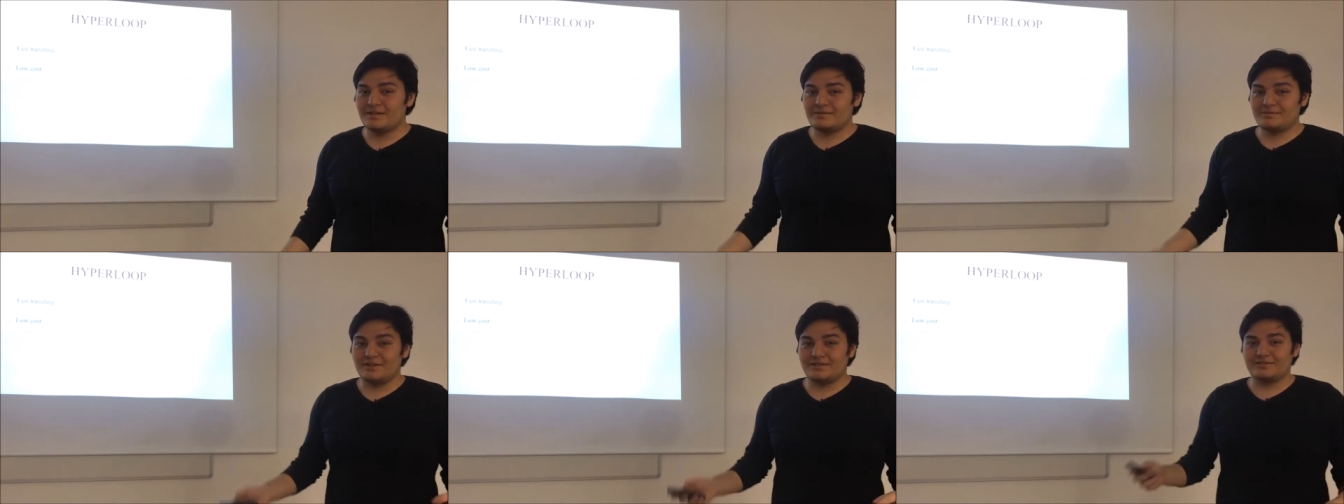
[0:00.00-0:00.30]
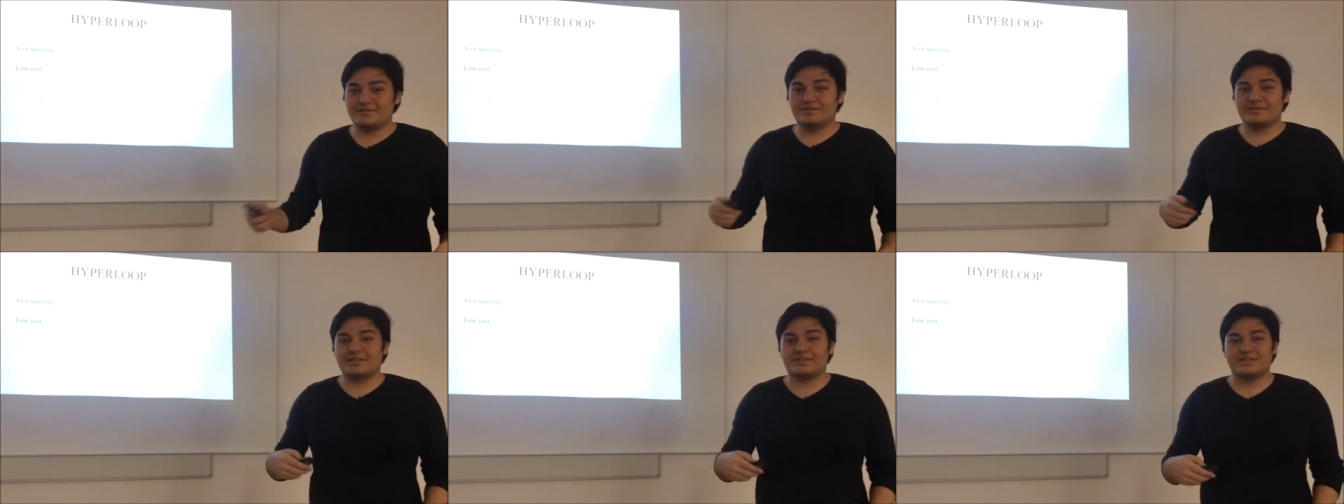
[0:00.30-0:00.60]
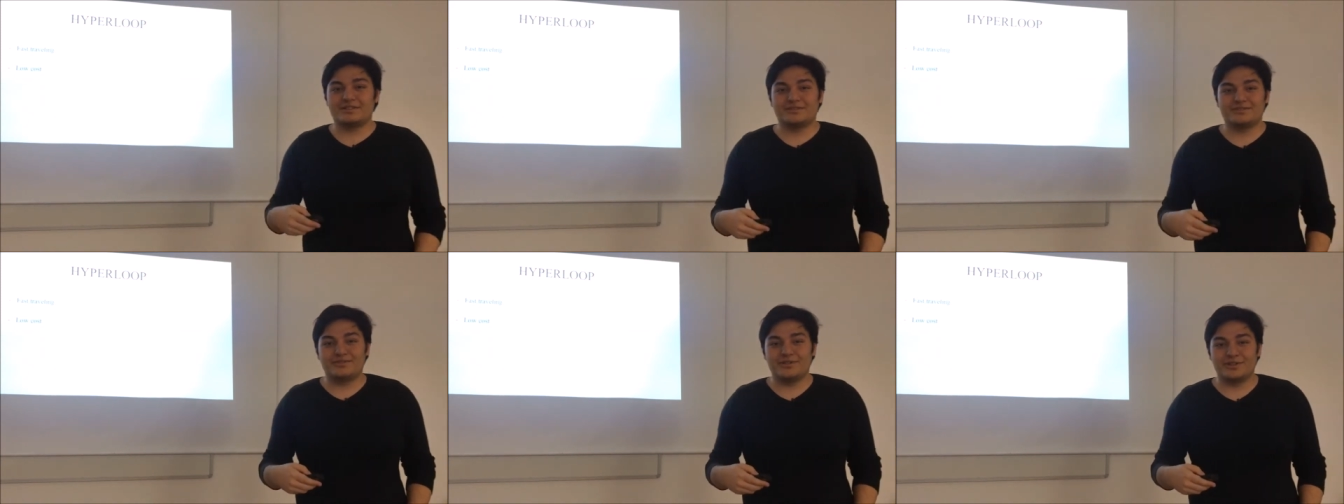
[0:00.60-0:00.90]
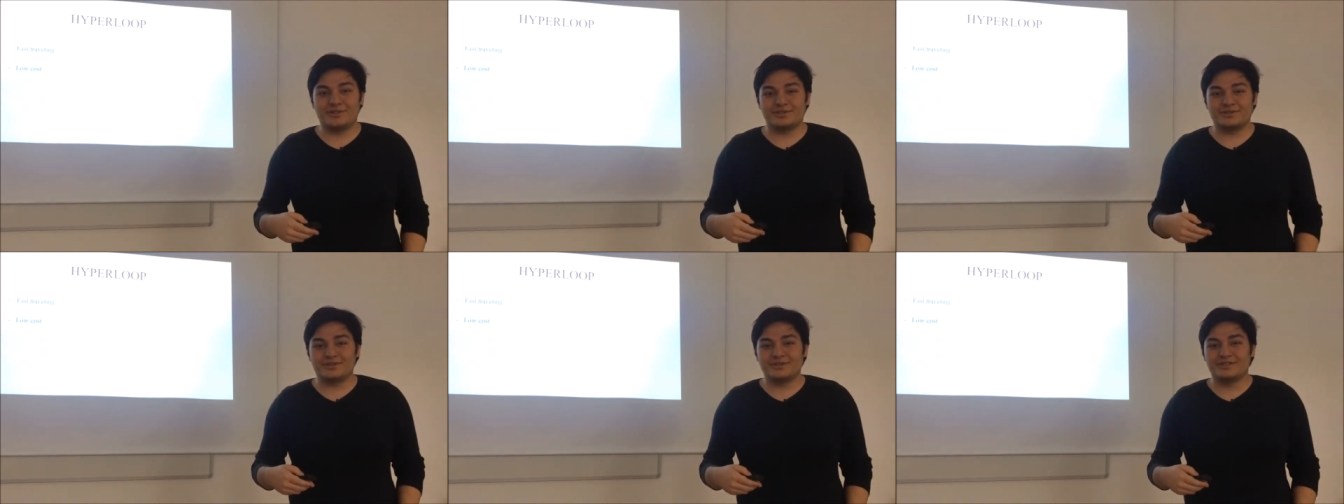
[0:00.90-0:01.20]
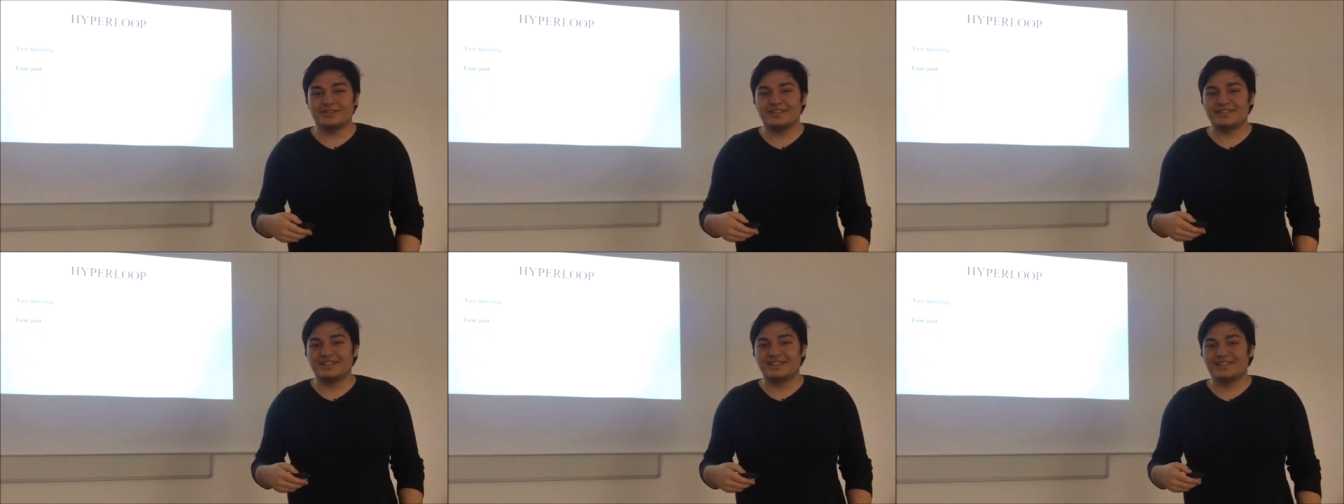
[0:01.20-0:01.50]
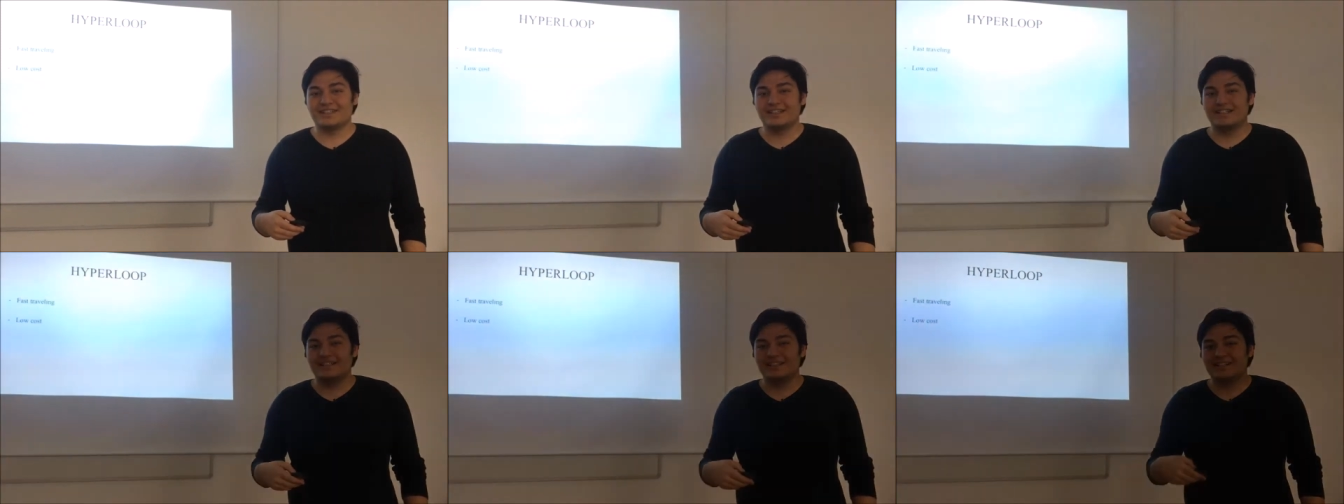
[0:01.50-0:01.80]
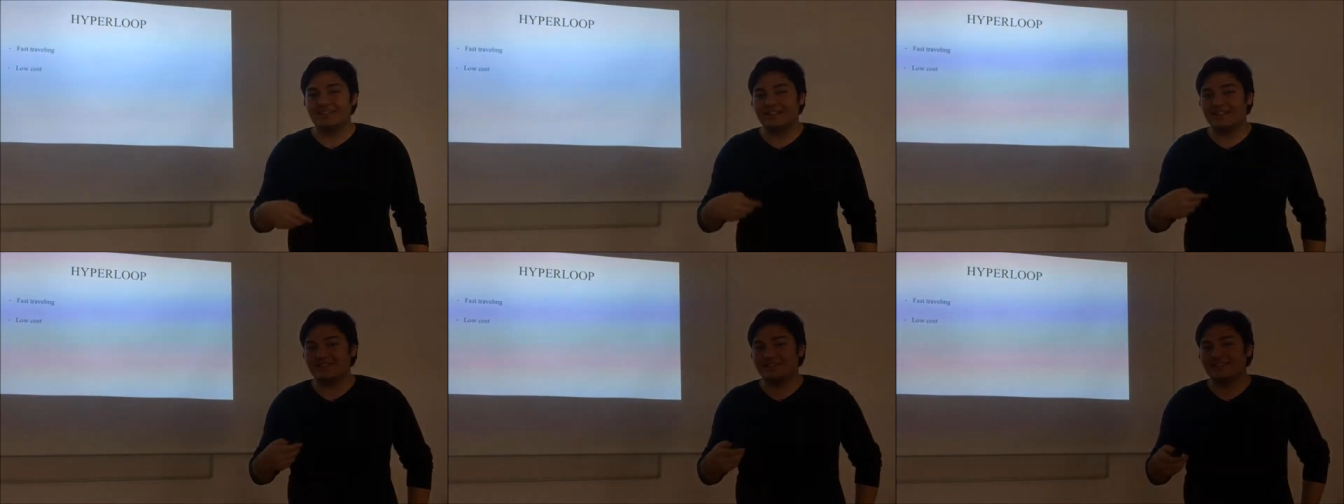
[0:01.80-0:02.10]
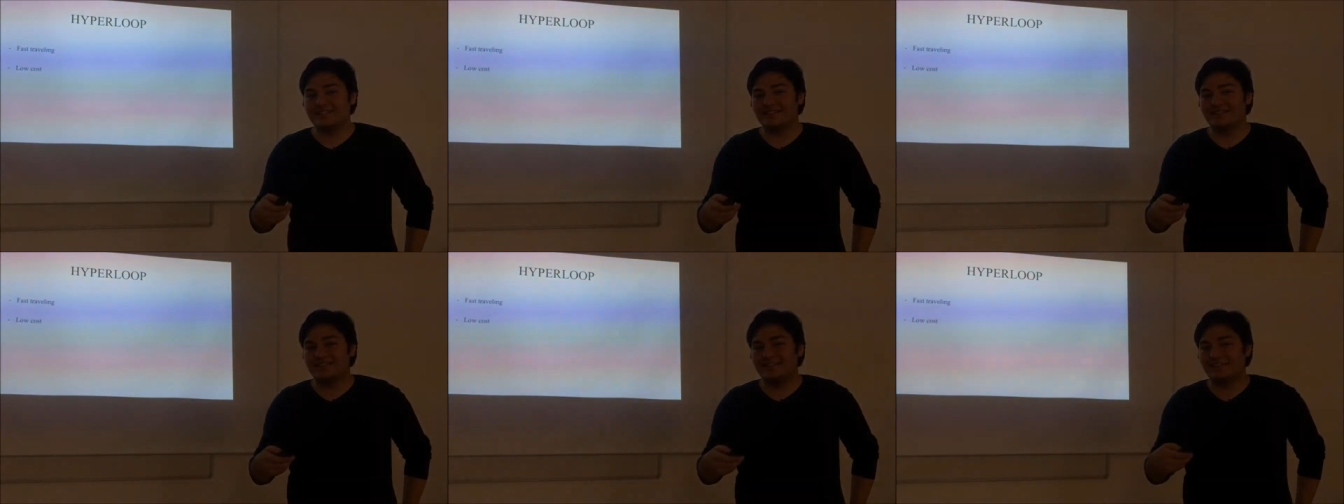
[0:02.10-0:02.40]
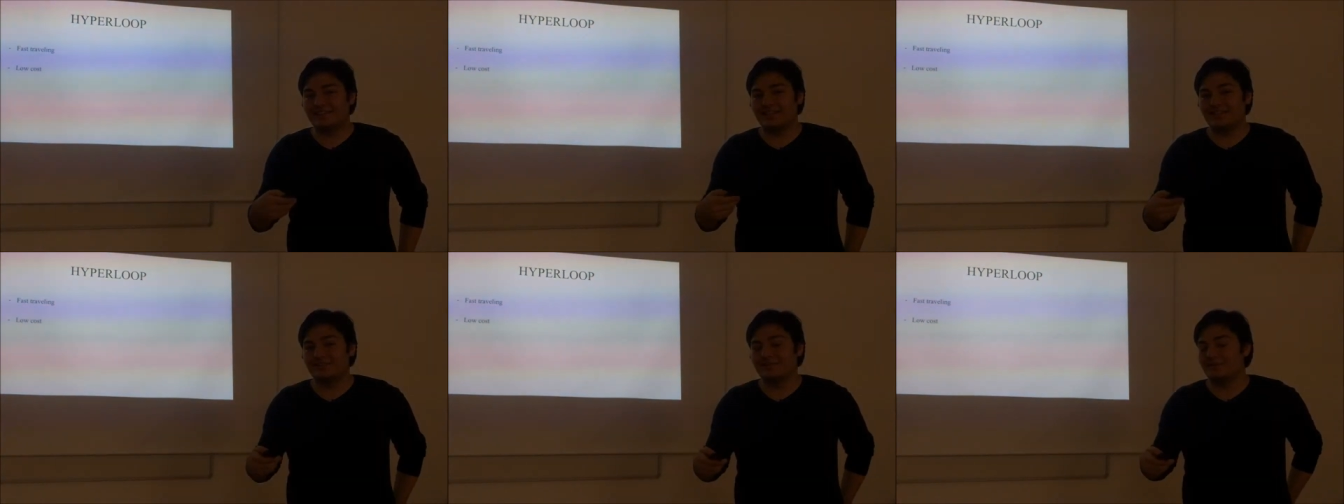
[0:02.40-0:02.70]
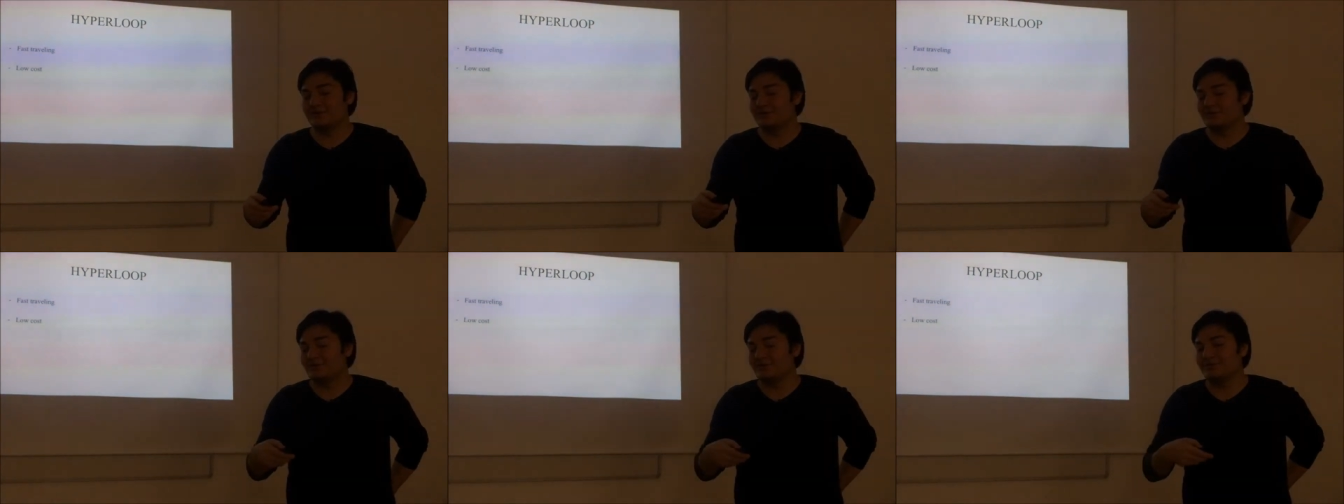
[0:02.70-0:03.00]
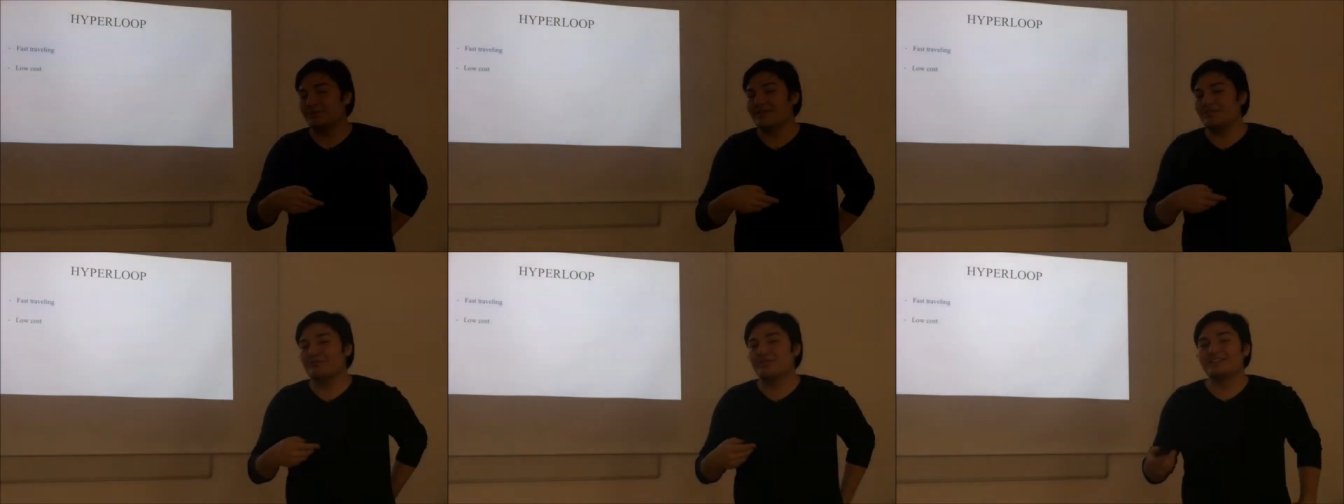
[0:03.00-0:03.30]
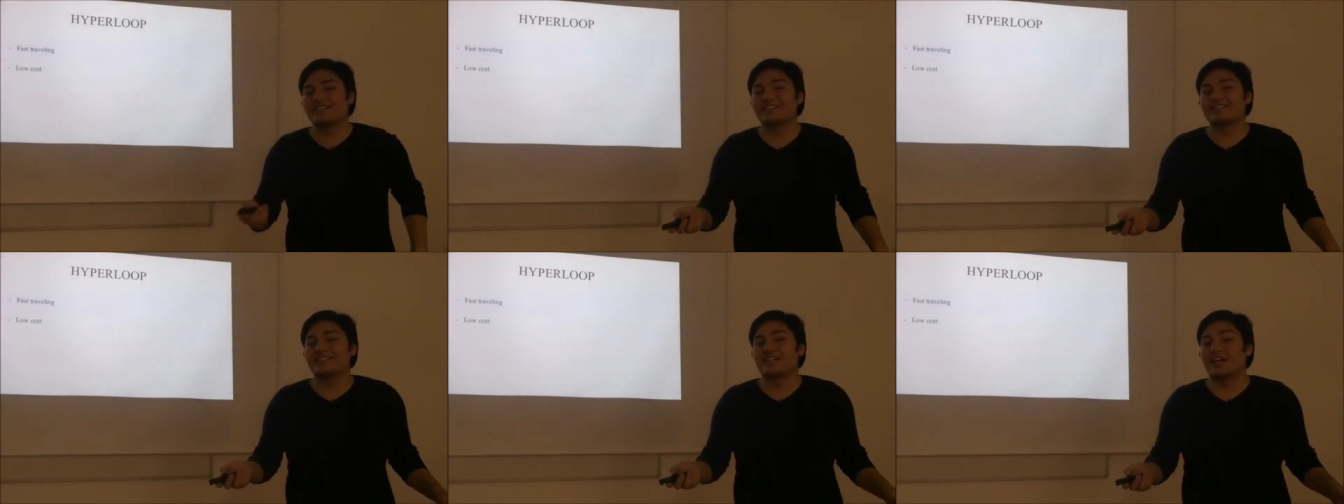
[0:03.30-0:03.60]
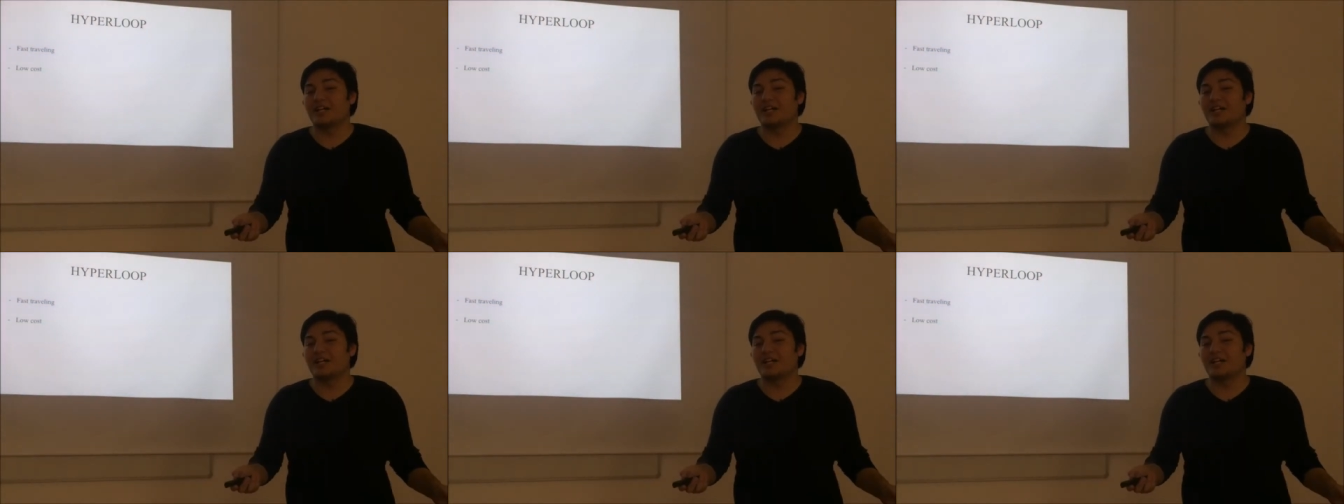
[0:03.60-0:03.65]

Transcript: But first, let's start what is